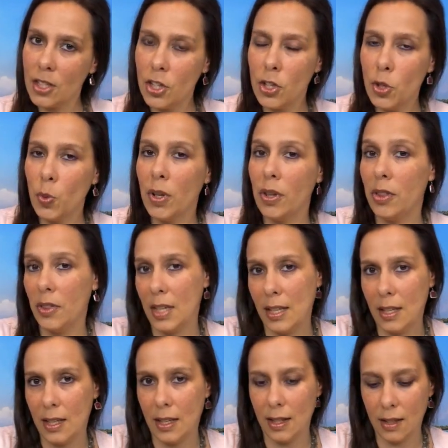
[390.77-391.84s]
you were
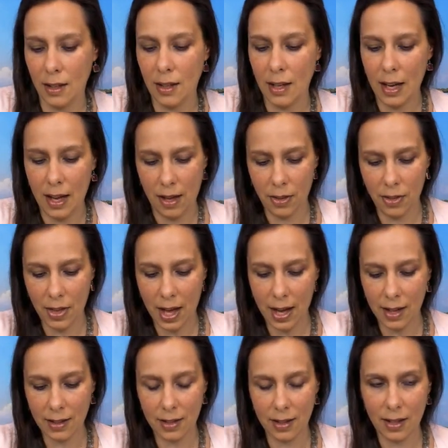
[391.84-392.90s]
thinking
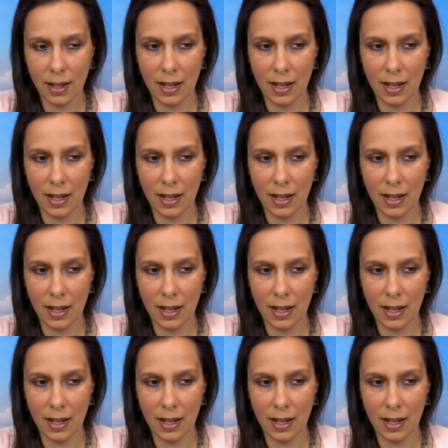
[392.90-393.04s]
that